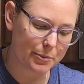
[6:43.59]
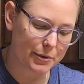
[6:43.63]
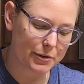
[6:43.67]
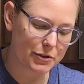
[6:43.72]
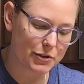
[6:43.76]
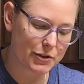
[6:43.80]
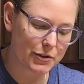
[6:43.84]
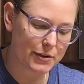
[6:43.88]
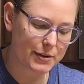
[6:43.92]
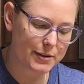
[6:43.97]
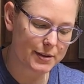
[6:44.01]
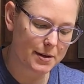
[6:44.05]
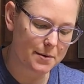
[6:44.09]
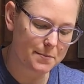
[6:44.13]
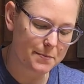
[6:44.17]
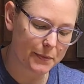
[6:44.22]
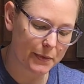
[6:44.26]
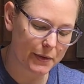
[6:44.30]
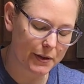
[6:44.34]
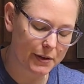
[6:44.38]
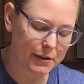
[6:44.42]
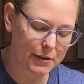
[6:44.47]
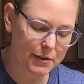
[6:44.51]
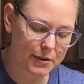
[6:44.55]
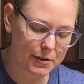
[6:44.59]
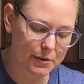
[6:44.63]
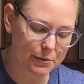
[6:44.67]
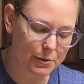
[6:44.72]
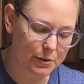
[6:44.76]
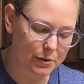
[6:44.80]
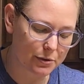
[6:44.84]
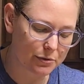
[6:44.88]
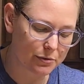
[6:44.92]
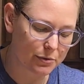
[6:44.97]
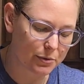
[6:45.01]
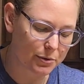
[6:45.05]
but just something to
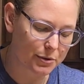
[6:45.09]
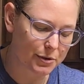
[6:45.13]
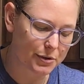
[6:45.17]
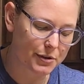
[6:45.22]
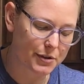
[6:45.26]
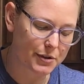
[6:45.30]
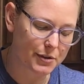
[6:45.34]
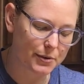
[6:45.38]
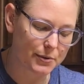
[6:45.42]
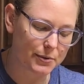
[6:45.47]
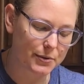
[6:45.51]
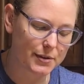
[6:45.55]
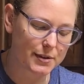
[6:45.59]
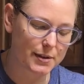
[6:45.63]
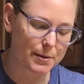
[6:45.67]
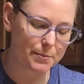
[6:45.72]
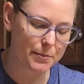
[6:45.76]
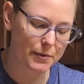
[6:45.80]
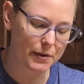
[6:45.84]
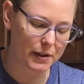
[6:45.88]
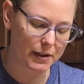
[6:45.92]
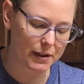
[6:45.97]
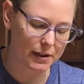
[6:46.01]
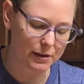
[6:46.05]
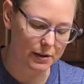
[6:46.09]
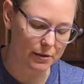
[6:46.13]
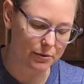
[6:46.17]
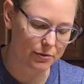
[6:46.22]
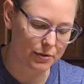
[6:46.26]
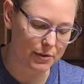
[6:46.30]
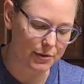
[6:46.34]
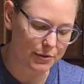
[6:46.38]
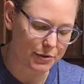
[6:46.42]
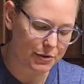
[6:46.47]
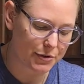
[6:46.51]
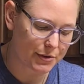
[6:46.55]
look forward to, something in the
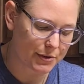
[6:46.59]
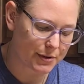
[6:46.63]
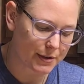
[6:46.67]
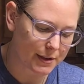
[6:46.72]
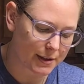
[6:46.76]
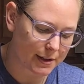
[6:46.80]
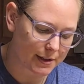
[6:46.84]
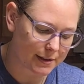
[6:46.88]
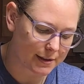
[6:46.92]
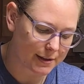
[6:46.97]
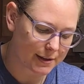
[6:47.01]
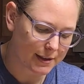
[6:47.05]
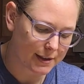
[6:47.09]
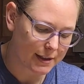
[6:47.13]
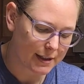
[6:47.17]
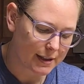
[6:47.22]
future that